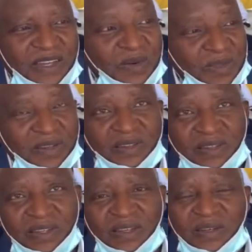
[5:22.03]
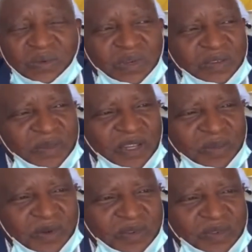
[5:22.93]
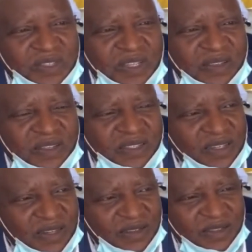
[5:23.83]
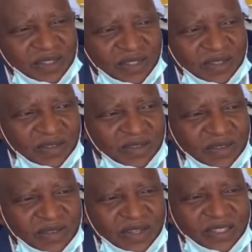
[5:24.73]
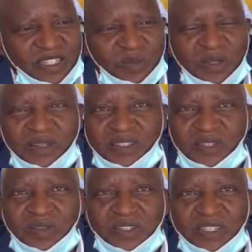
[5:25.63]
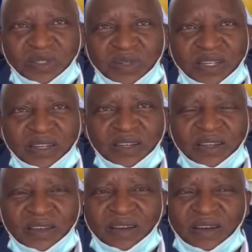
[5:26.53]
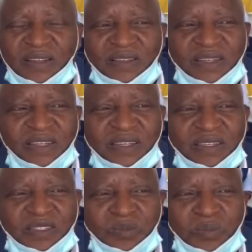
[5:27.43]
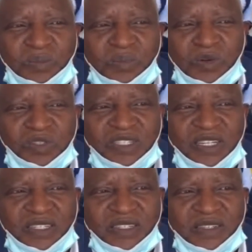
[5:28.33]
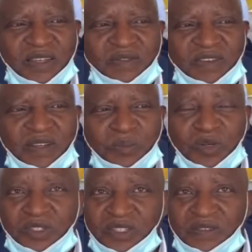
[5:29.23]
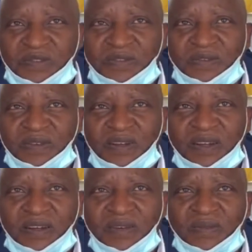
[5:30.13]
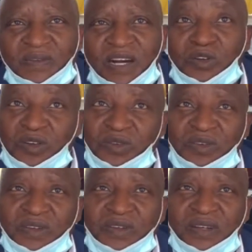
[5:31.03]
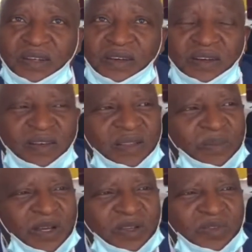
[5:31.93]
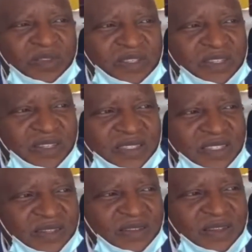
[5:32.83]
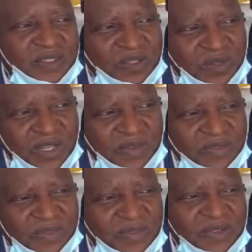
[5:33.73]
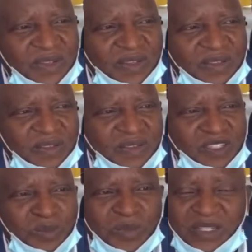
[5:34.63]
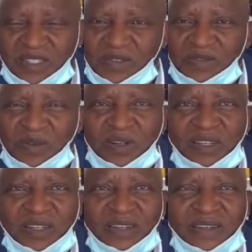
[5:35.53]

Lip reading: Now that we have been able to see this, and this assessment is continuing, I think it projects a very positive outlook on the part of this region, that you have this massive water